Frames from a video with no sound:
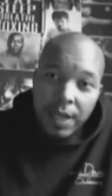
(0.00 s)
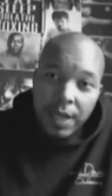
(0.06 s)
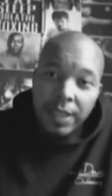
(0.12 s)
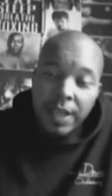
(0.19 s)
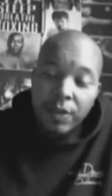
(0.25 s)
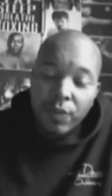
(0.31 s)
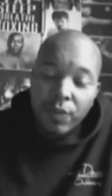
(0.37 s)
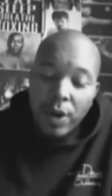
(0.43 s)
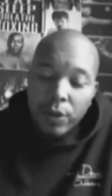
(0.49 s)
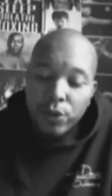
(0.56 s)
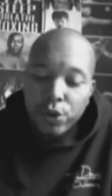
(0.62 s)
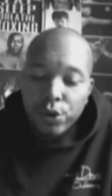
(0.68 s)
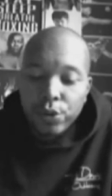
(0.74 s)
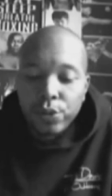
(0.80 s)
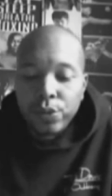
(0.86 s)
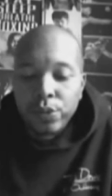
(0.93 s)
I think
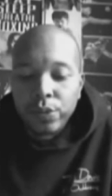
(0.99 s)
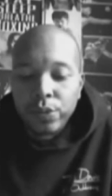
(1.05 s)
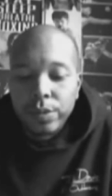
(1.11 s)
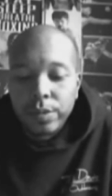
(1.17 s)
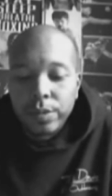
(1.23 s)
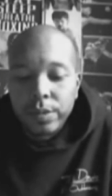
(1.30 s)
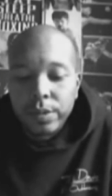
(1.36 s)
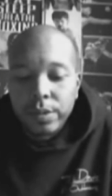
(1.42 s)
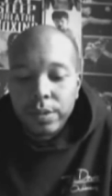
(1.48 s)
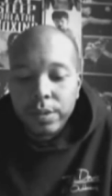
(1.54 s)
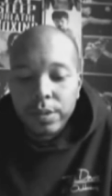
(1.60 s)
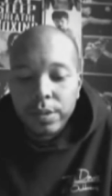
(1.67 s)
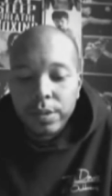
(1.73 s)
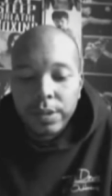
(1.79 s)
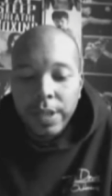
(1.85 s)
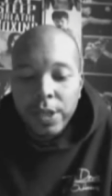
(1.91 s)
round two,
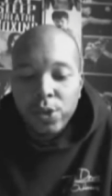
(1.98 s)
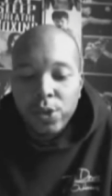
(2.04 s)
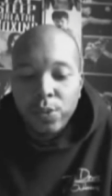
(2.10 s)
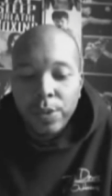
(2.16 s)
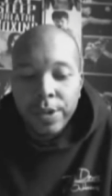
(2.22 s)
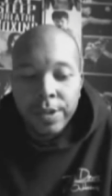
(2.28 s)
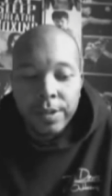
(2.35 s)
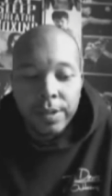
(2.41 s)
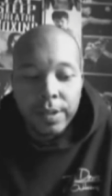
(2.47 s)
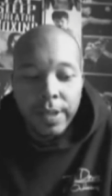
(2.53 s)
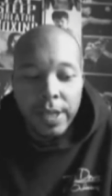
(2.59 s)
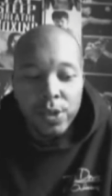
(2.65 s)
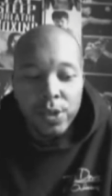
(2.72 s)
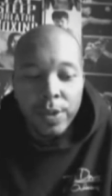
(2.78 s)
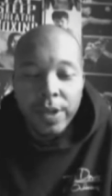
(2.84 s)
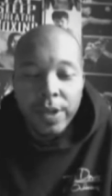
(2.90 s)
that's when
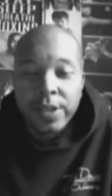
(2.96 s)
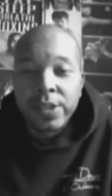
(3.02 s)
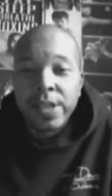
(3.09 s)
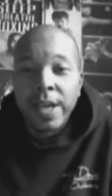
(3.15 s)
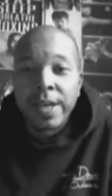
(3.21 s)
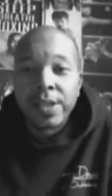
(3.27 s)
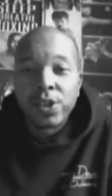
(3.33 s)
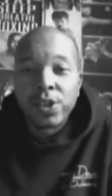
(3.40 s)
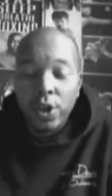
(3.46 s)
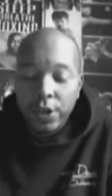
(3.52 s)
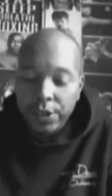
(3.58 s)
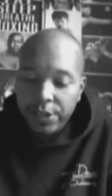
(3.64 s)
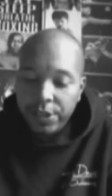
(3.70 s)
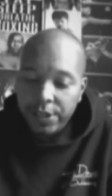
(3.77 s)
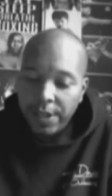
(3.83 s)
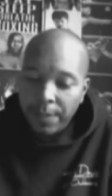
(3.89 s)
that's when Gonzalez
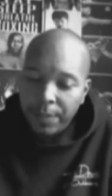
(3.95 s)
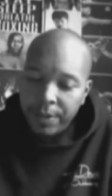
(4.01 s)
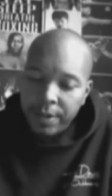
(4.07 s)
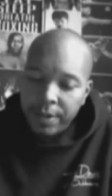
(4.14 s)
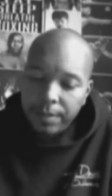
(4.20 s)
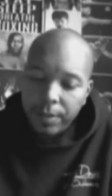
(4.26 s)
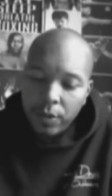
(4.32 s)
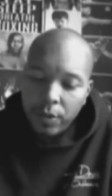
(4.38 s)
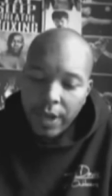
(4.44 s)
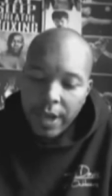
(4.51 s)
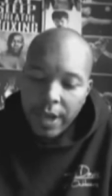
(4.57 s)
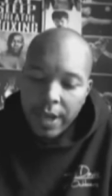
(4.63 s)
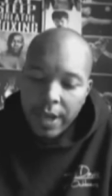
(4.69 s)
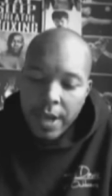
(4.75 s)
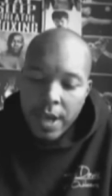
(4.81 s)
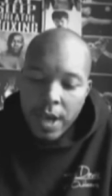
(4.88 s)
started stepping up.
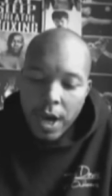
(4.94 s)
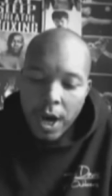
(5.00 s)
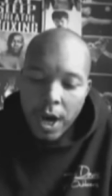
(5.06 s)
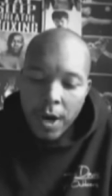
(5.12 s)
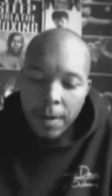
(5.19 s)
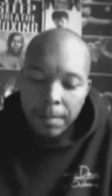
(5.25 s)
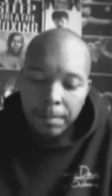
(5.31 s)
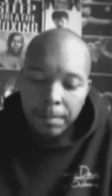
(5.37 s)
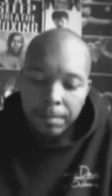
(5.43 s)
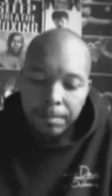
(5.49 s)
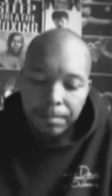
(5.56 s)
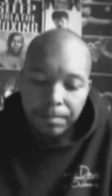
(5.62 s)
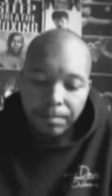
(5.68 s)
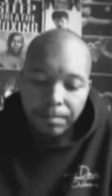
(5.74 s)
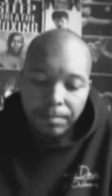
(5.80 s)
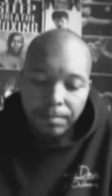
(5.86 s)
Okay, um,
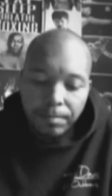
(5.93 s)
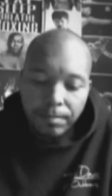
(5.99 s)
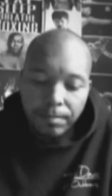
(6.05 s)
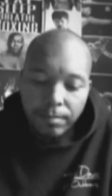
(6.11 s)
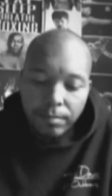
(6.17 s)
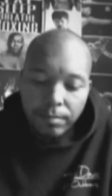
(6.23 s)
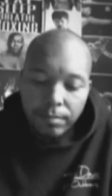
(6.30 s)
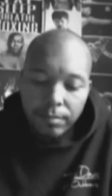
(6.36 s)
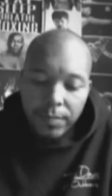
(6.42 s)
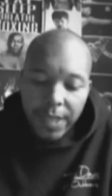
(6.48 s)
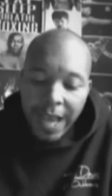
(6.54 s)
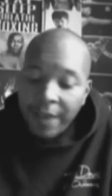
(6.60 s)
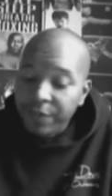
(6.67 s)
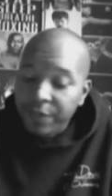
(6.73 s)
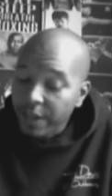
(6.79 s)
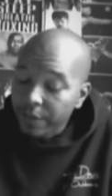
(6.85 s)

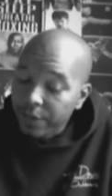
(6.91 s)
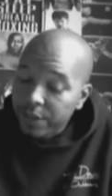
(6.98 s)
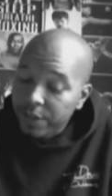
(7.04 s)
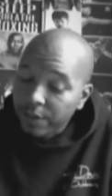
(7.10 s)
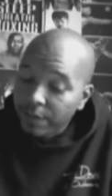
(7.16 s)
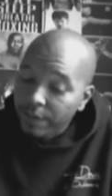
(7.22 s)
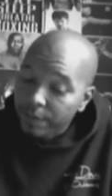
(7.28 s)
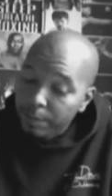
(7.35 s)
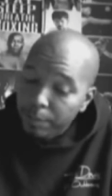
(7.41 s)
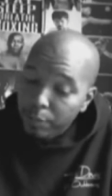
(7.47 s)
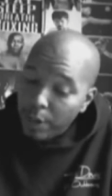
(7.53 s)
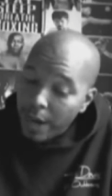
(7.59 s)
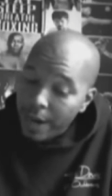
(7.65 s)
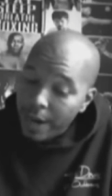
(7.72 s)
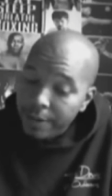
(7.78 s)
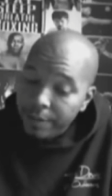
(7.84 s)
I have to give it to
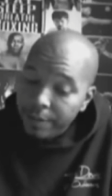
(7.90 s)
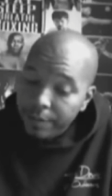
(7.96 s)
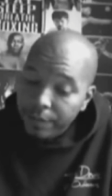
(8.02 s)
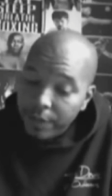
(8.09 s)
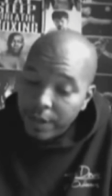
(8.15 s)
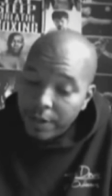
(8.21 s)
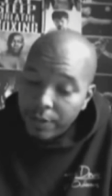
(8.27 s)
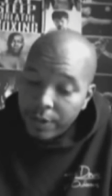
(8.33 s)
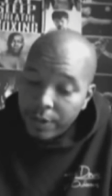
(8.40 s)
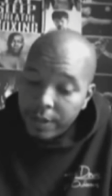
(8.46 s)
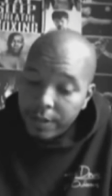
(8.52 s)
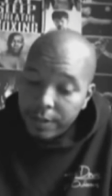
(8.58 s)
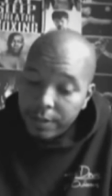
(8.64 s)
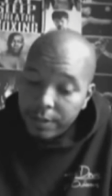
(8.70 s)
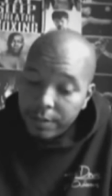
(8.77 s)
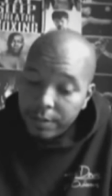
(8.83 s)
Brian Viloria